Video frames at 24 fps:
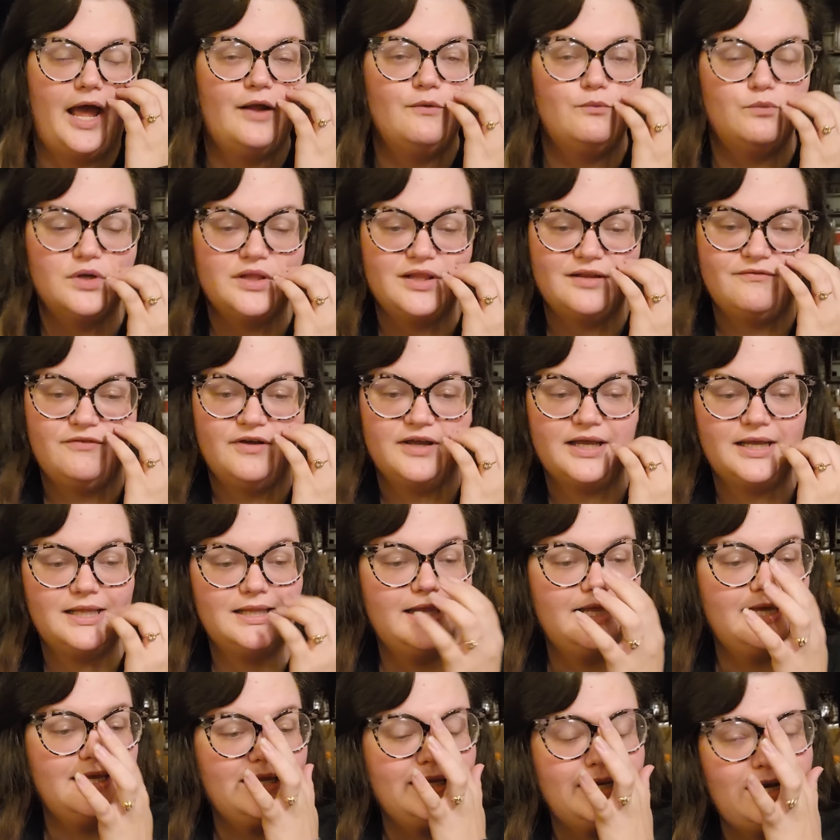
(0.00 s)
I really fucking
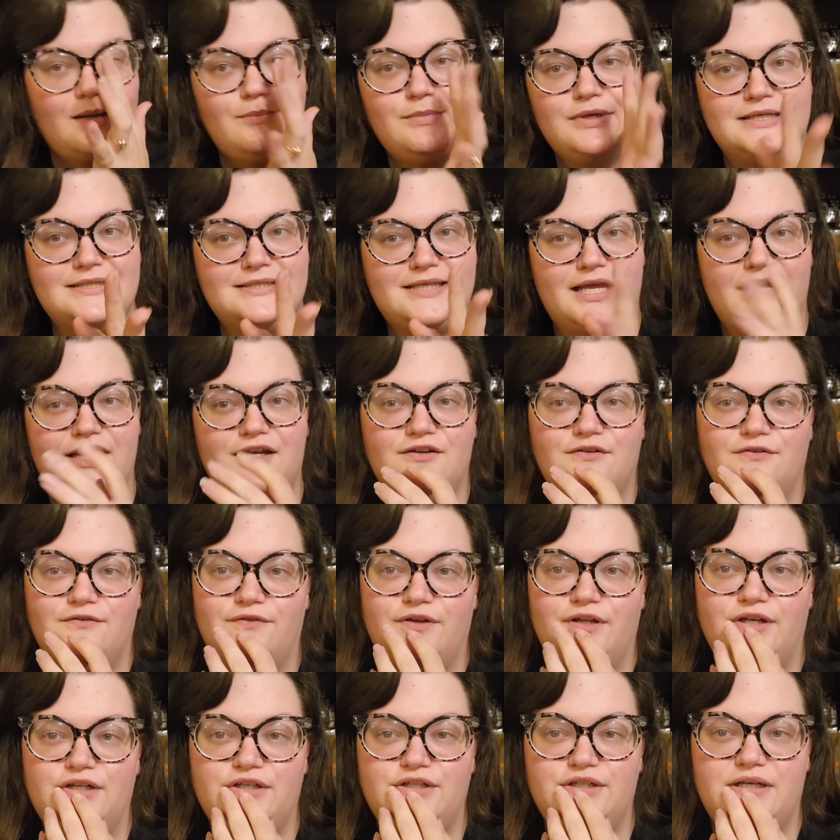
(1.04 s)
like it. I'm excited to
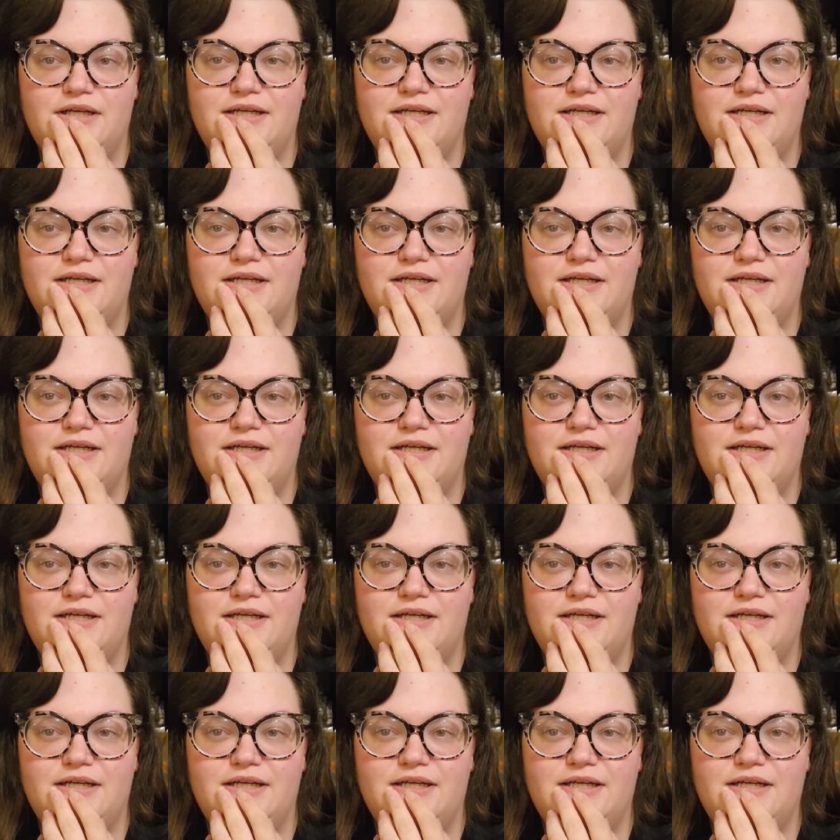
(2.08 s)
finish